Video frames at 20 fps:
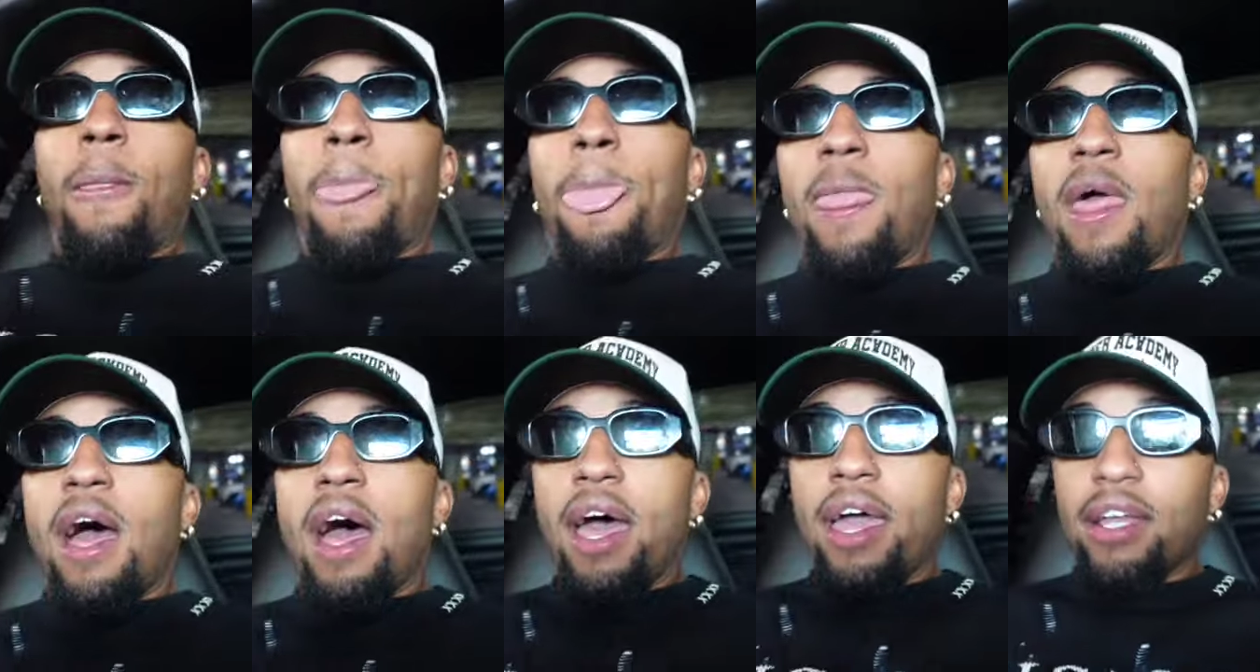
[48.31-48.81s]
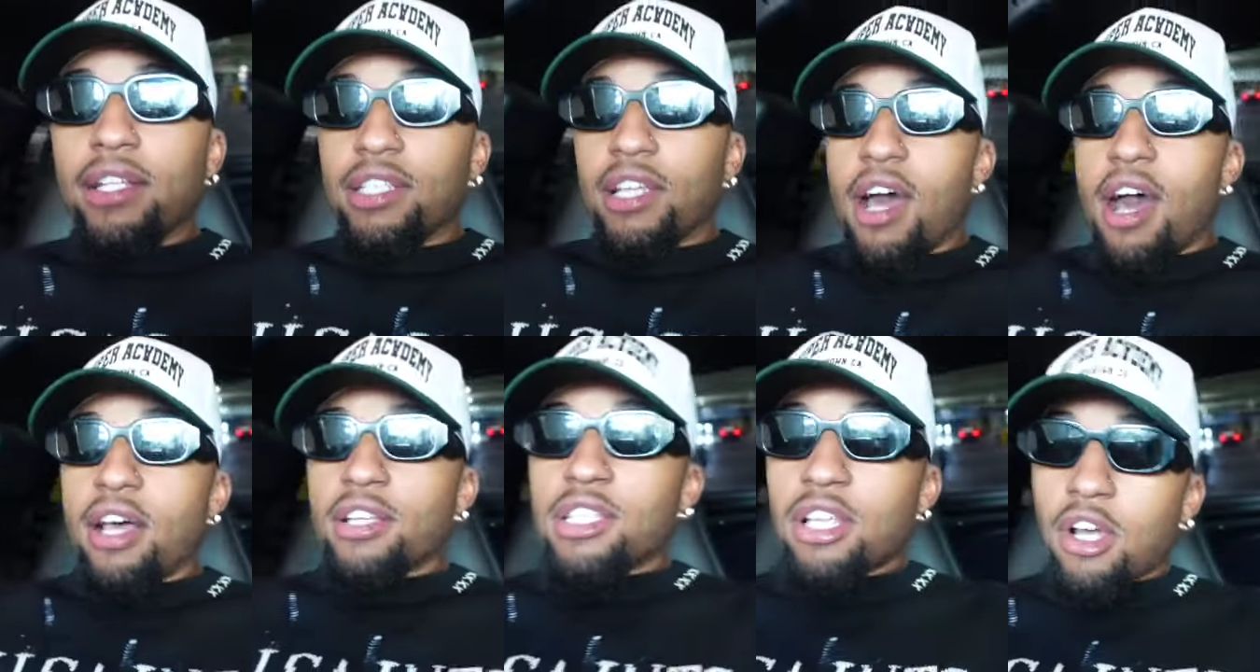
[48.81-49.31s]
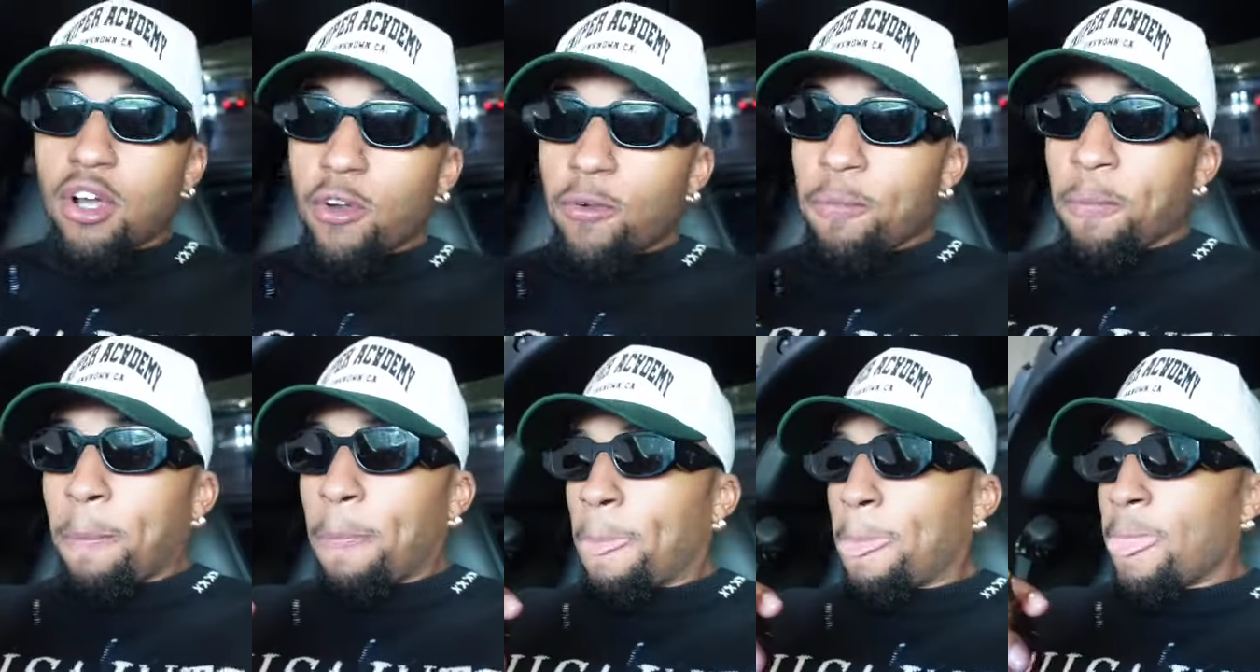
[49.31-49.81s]
all right, y'all. So,
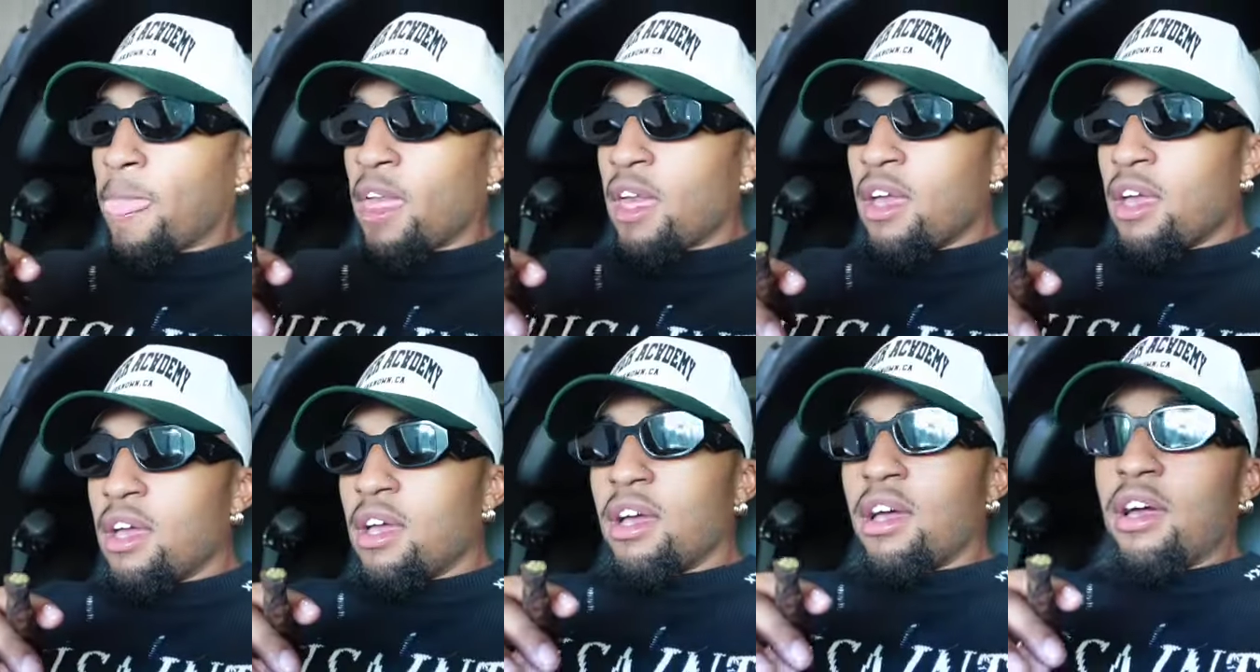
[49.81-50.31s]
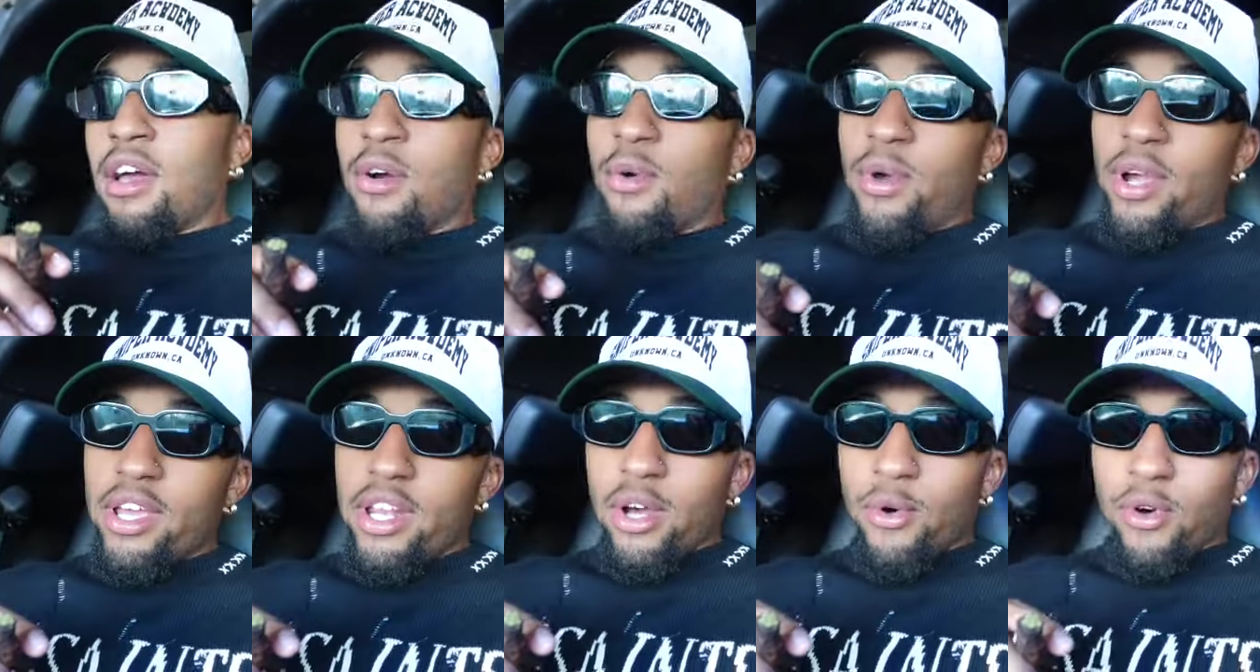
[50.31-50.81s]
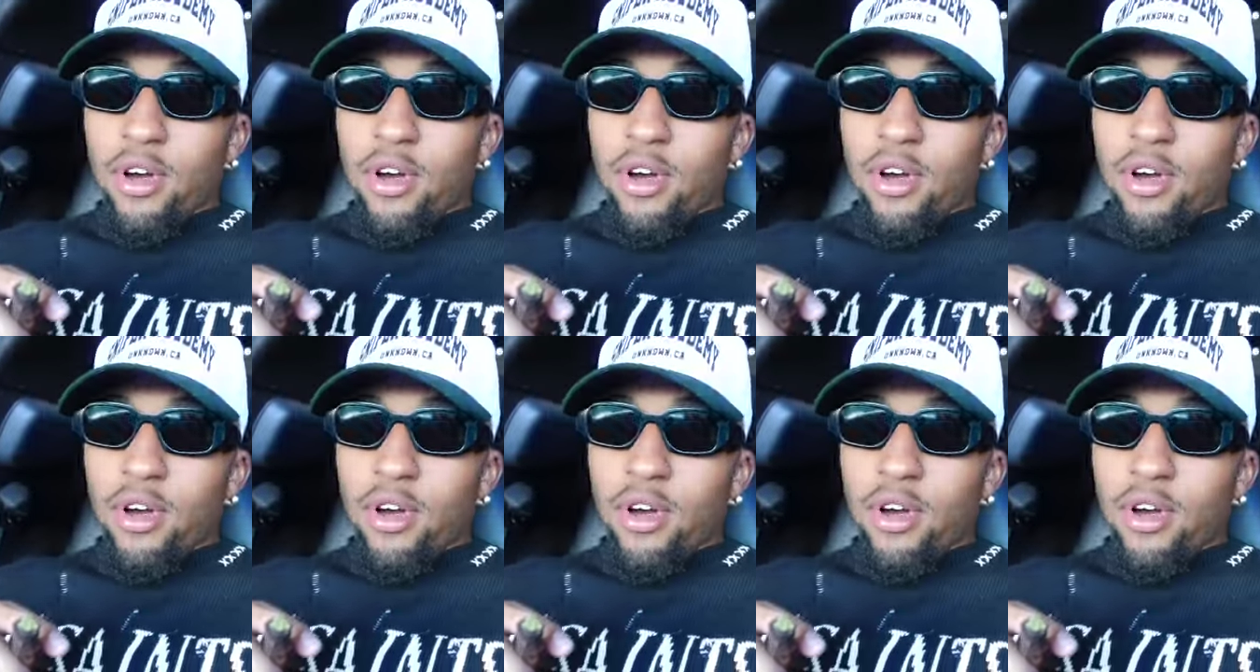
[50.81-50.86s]
we in the